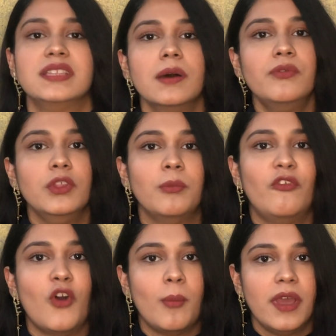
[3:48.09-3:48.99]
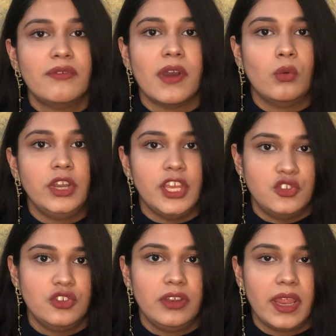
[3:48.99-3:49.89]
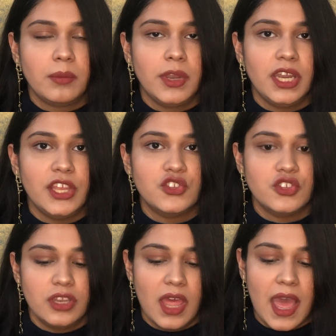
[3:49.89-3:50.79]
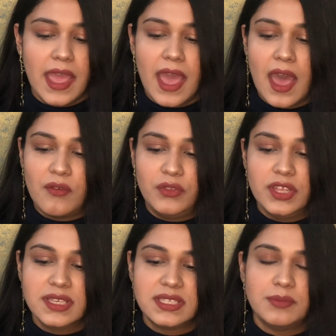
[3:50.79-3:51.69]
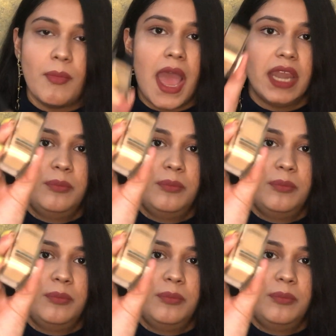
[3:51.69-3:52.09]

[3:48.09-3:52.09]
up, for my foundation recommendation, I have this matte